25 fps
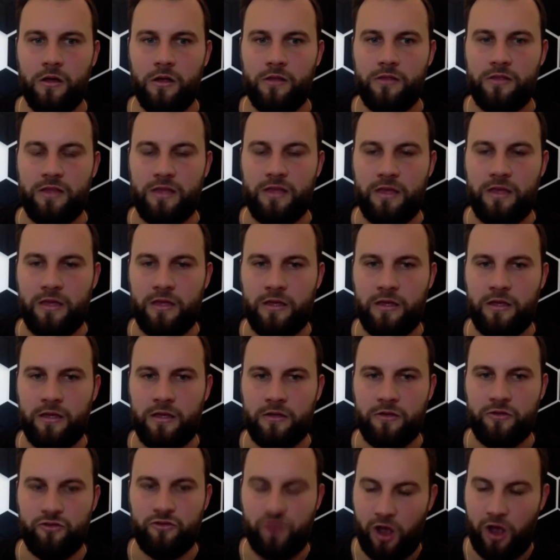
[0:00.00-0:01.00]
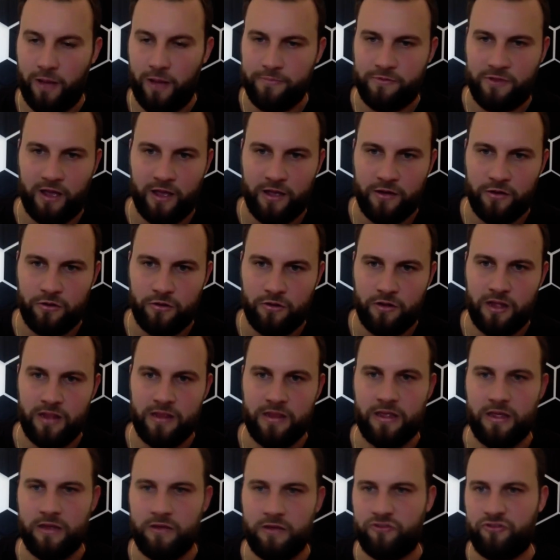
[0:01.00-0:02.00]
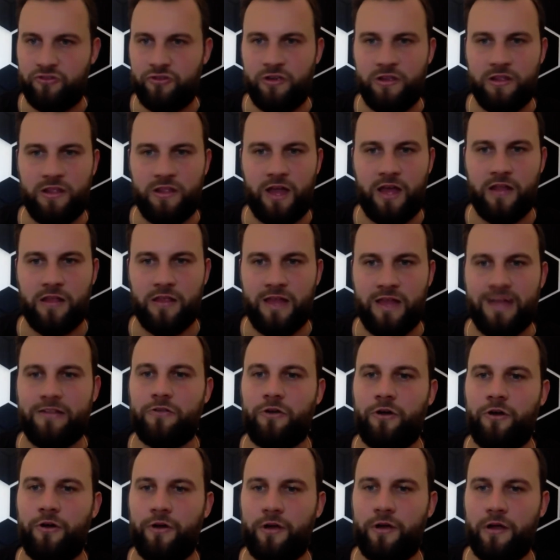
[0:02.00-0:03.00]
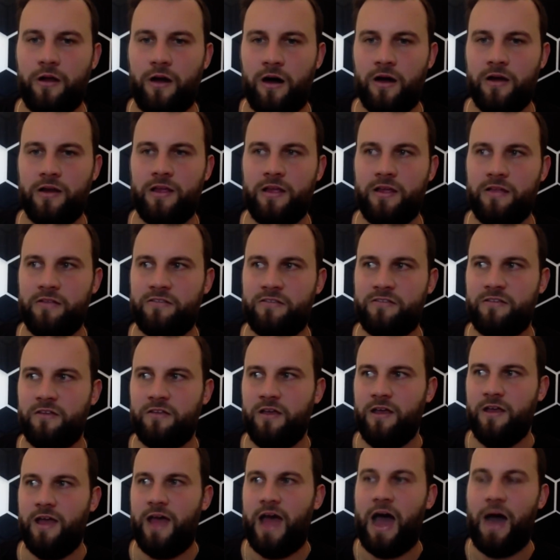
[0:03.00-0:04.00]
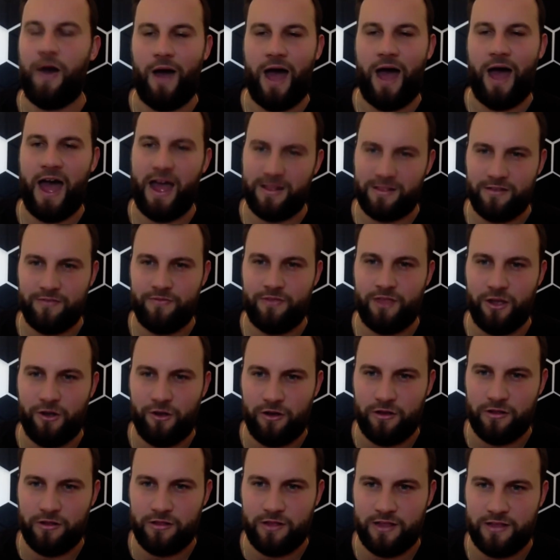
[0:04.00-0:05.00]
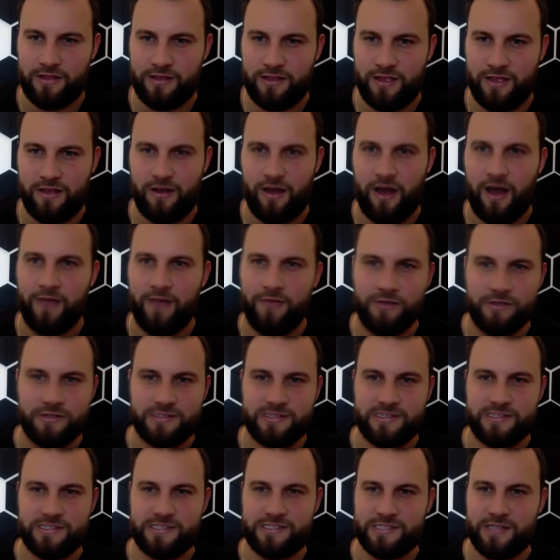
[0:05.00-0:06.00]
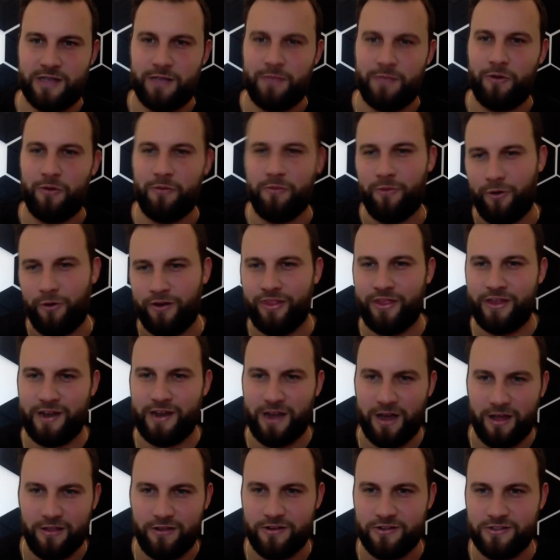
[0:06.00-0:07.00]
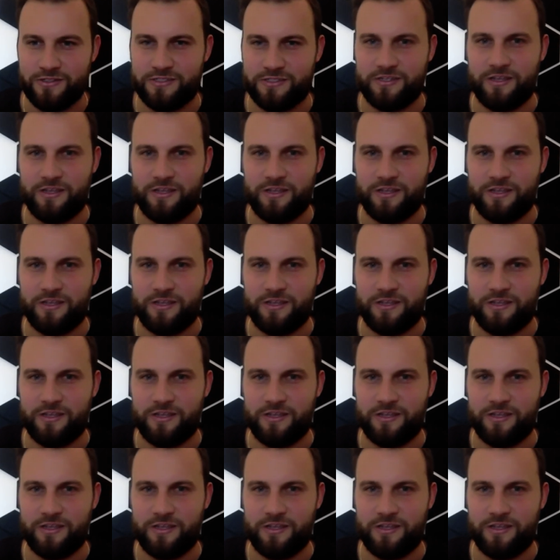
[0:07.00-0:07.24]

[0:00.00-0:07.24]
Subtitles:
the job title and the industry, that target audience, how active they are on LinkedIn. Obviously, some are more than others.